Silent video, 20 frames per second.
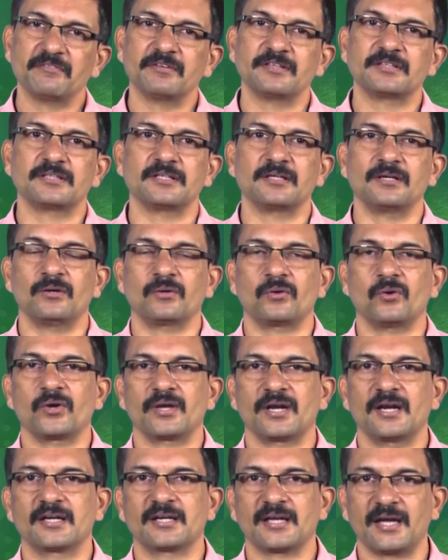with
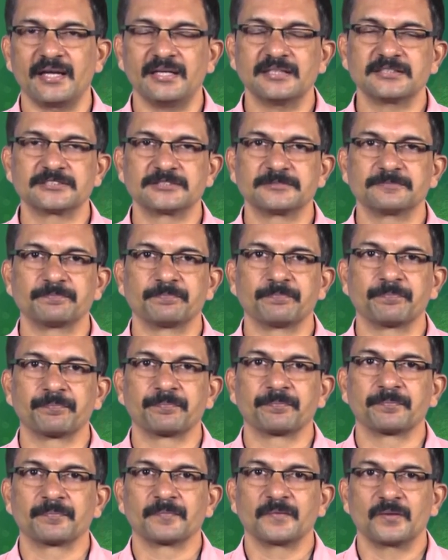coconut tiles,
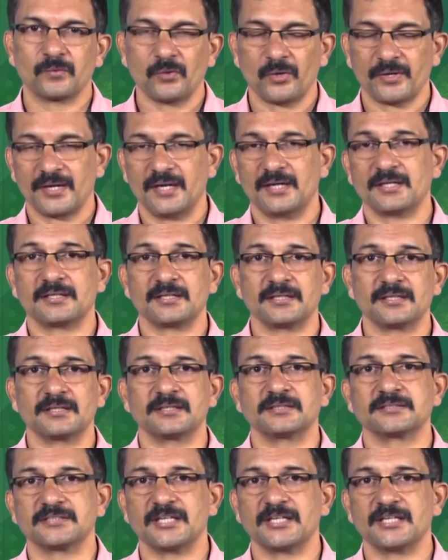coconut